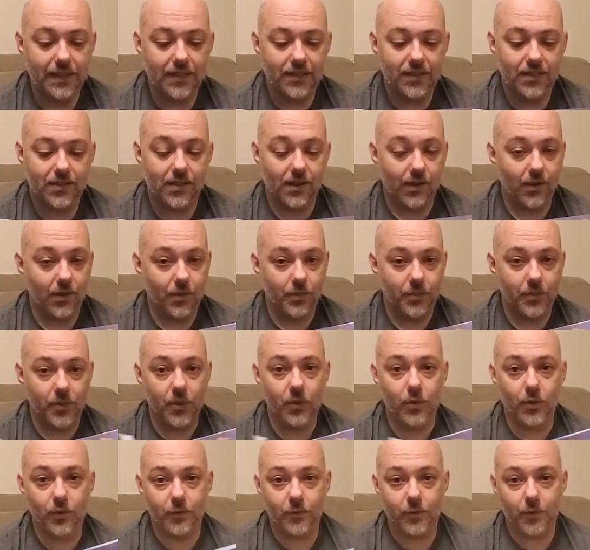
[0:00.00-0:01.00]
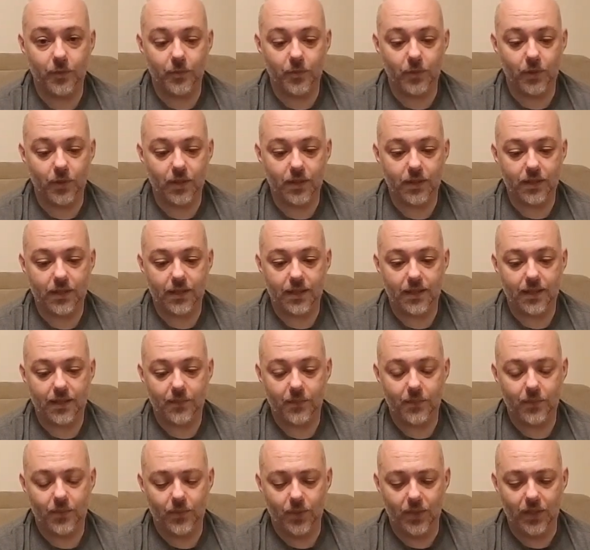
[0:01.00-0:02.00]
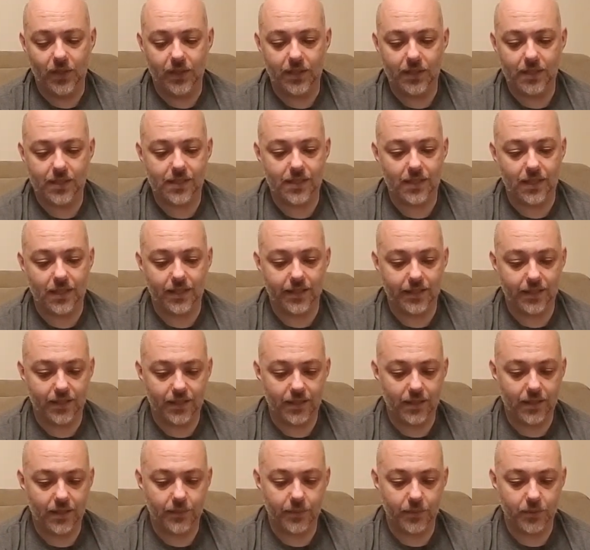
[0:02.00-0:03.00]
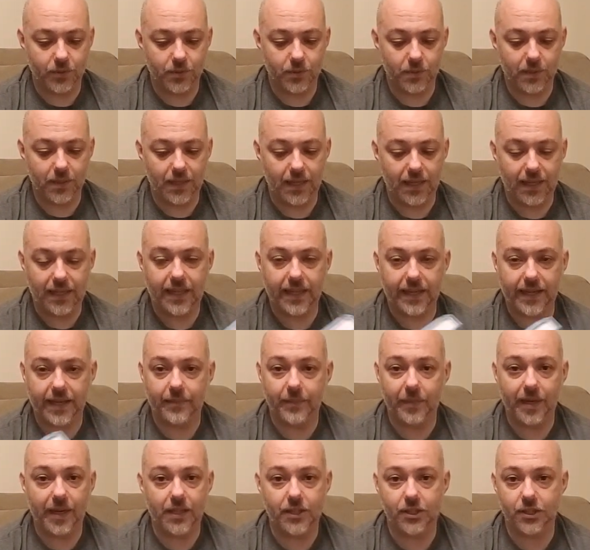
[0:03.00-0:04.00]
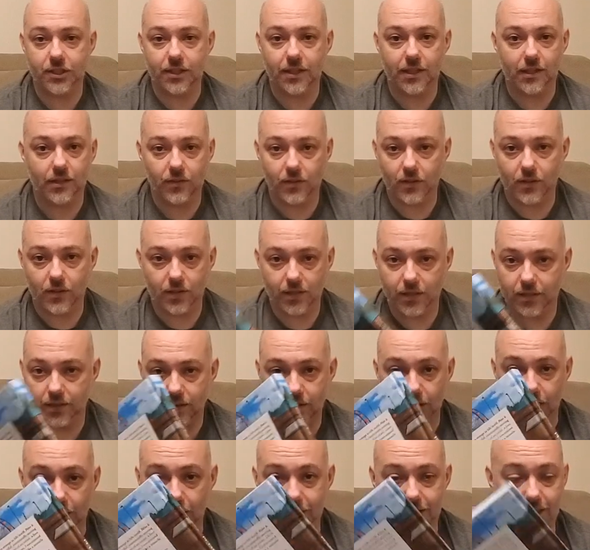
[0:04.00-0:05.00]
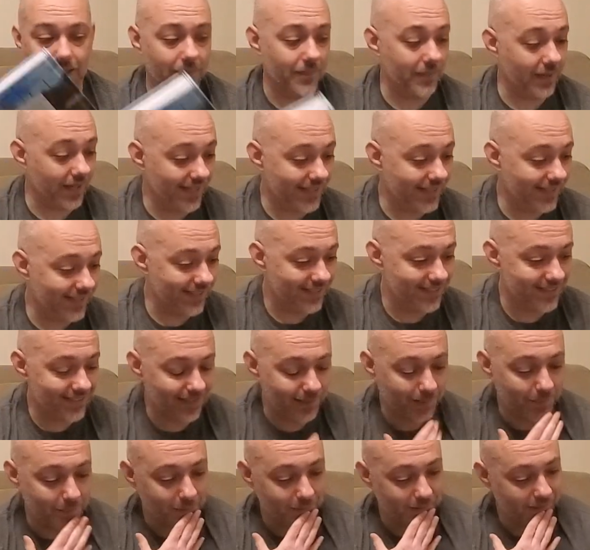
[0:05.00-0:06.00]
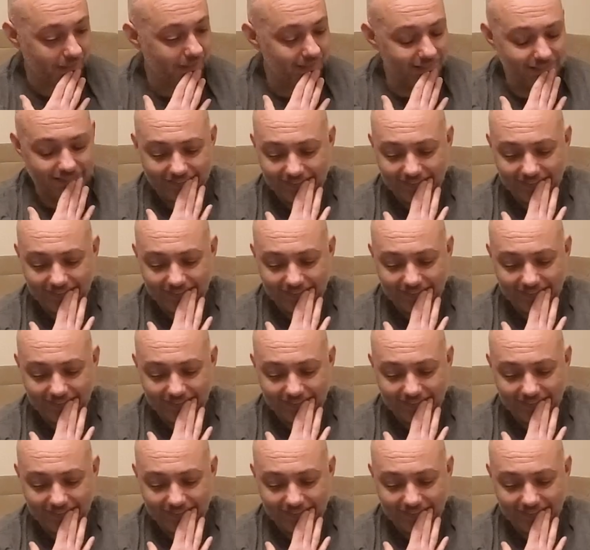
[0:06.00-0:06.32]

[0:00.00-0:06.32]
So beautiful book, really stunning accomplishment. I can't imagine how long it took to make this damn book.